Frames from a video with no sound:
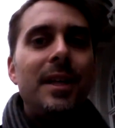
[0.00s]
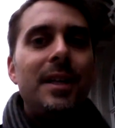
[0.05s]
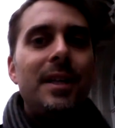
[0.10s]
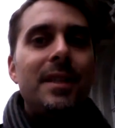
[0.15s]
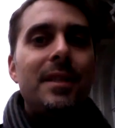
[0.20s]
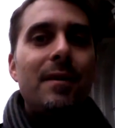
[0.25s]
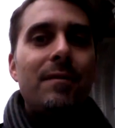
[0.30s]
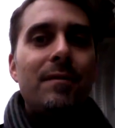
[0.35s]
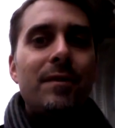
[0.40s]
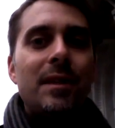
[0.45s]

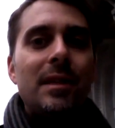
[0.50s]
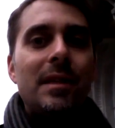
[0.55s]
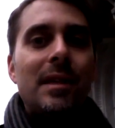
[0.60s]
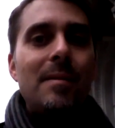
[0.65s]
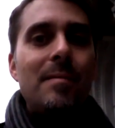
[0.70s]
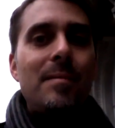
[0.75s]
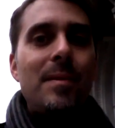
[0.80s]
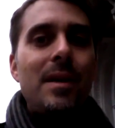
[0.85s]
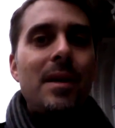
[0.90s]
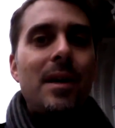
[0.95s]

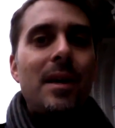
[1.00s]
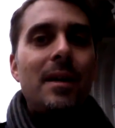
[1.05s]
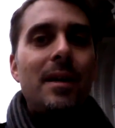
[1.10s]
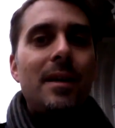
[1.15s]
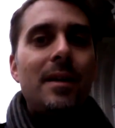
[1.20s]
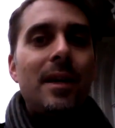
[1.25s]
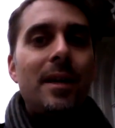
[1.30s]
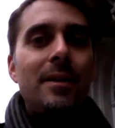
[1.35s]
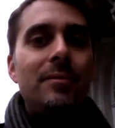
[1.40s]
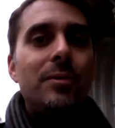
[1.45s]
definitely be
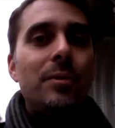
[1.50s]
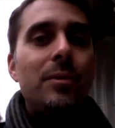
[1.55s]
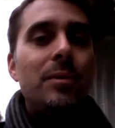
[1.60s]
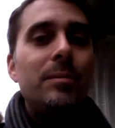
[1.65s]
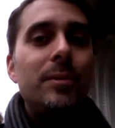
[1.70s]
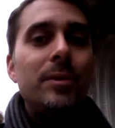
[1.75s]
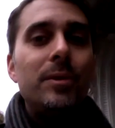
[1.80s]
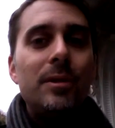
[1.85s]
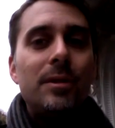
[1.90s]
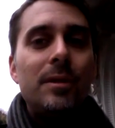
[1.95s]
a role
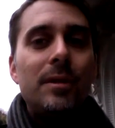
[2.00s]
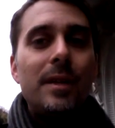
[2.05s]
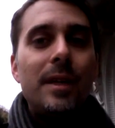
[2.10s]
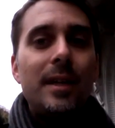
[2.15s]
model